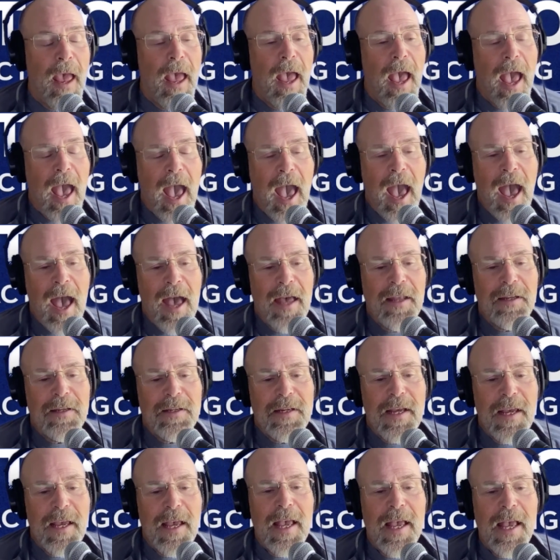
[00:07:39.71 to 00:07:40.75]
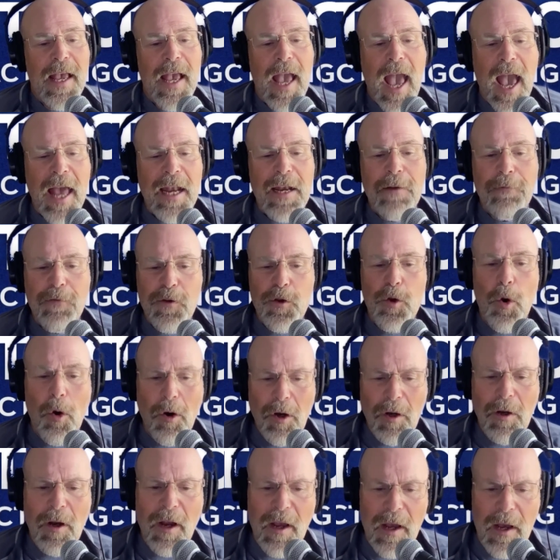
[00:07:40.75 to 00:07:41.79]
And if
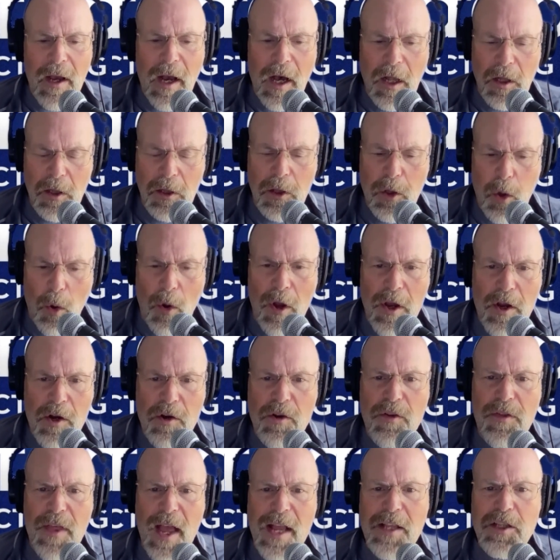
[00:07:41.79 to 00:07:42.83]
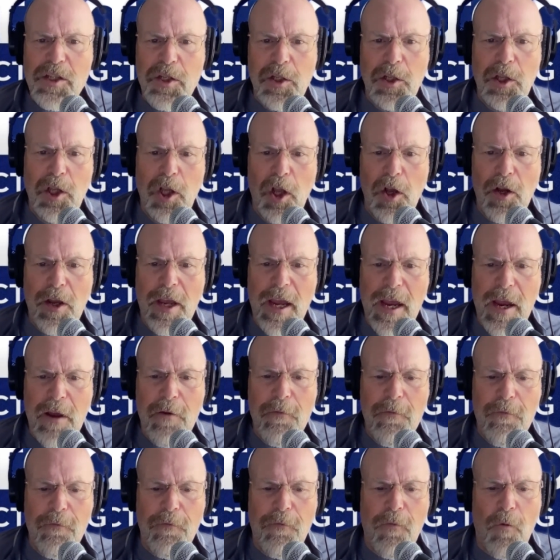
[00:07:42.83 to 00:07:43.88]
you're a lawyer that's looking
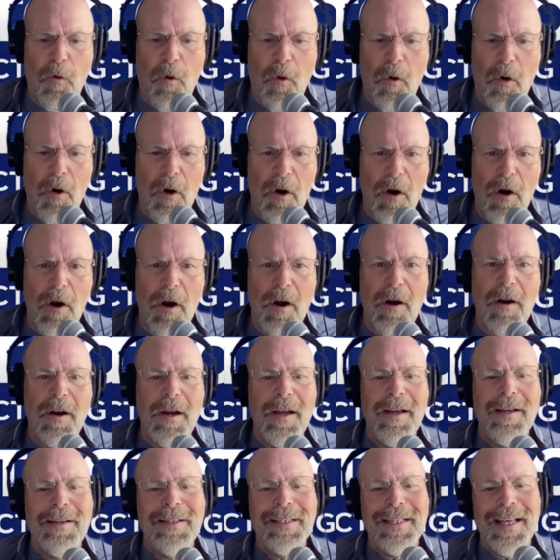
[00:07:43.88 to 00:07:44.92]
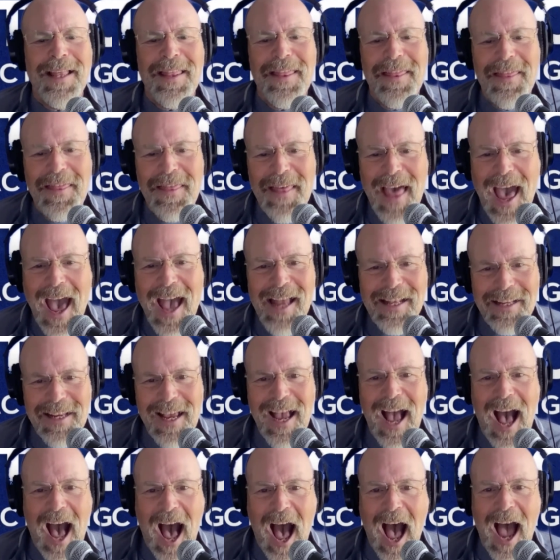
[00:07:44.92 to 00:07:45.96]
for that
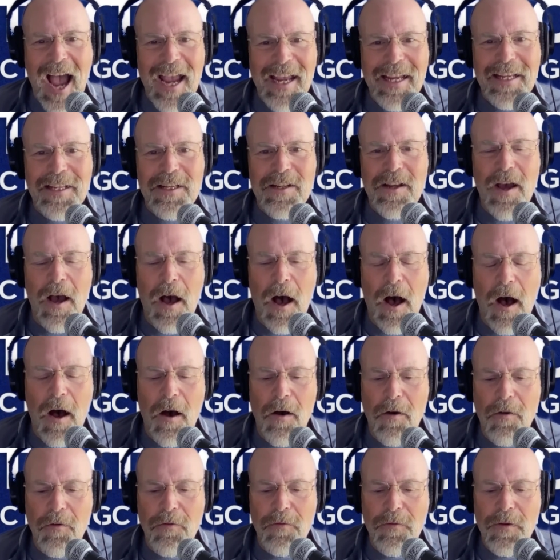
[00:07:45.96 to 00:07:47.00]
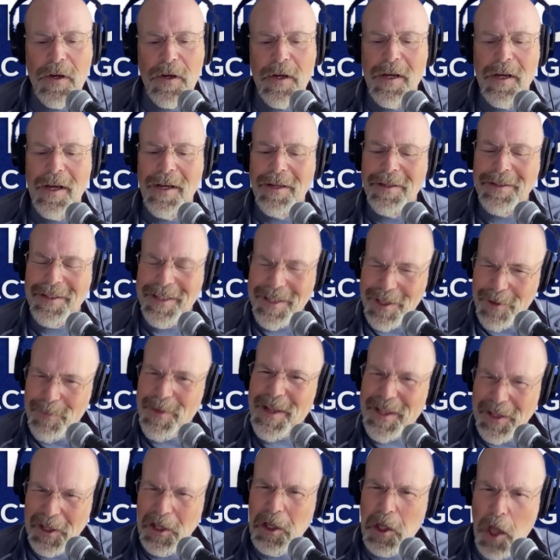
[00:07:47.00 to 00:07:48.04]
kind of a little
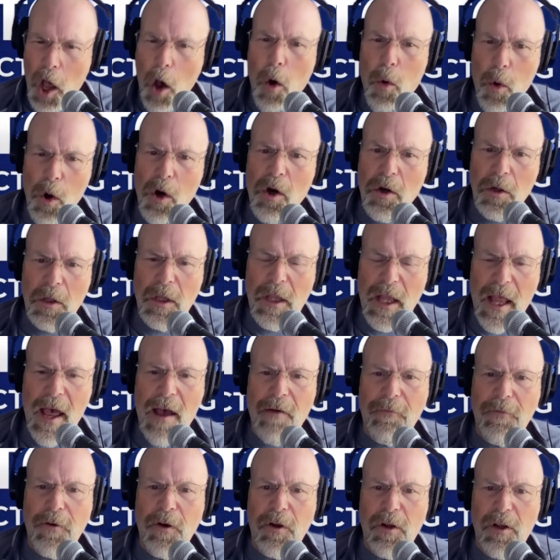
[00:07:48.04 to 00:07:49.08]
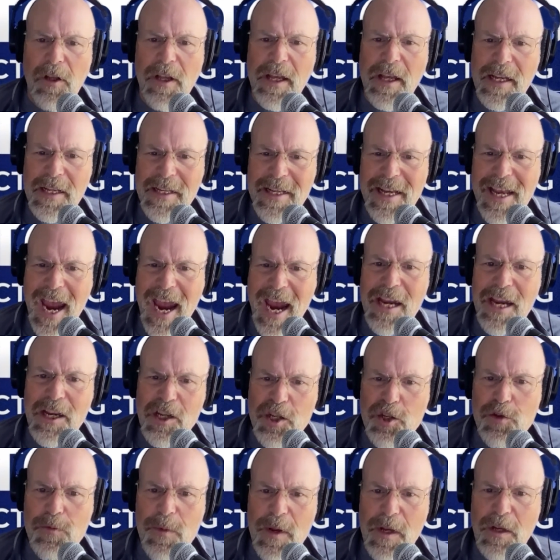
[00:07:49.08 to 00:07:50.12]
bit lower level
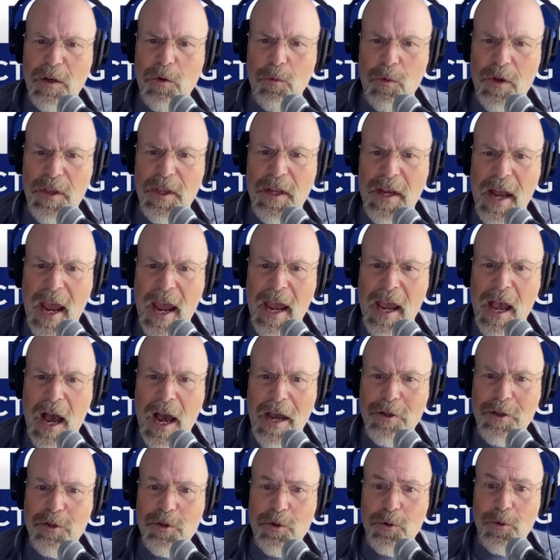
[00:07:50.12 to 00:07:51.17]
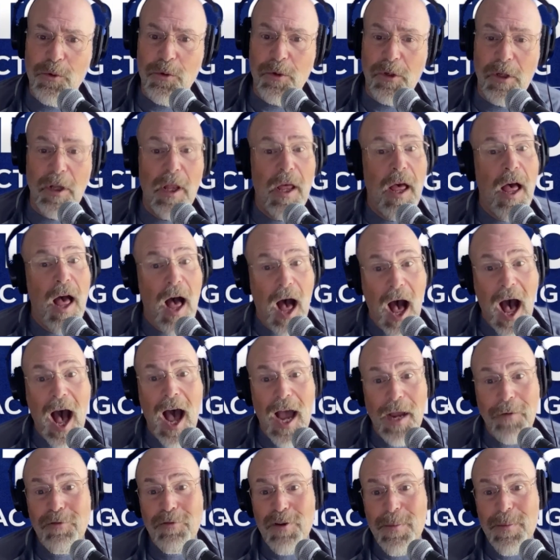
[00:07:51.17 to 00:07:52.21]
engagement with an AI tool,
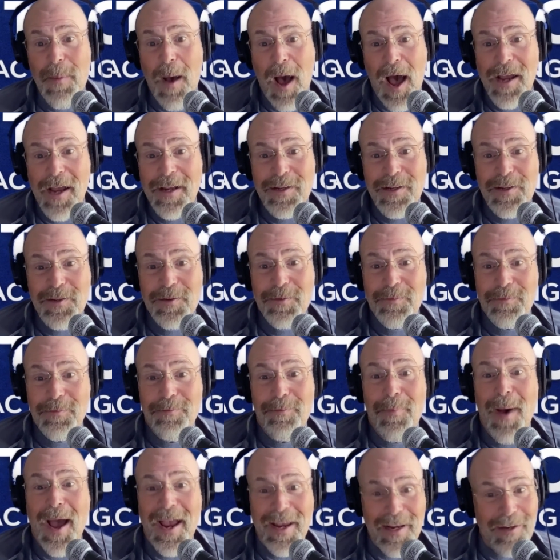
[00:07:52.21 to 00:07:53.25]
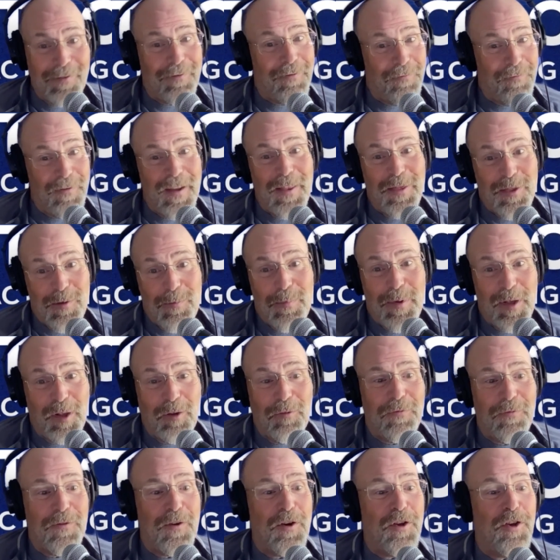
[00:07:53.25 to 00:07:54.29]
Ivory Mind might fit the bill
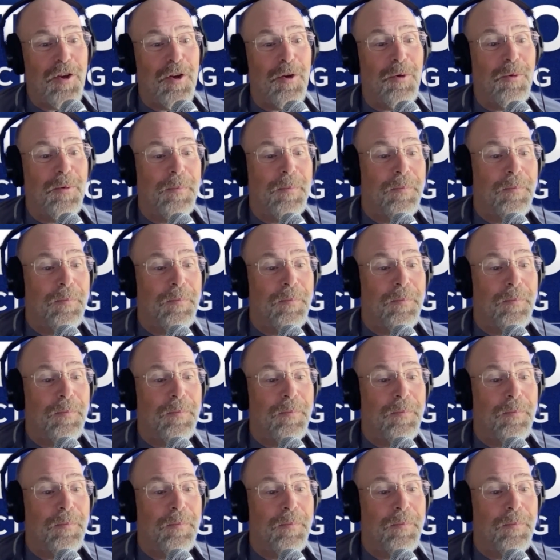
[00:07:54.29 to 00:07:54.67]
for you.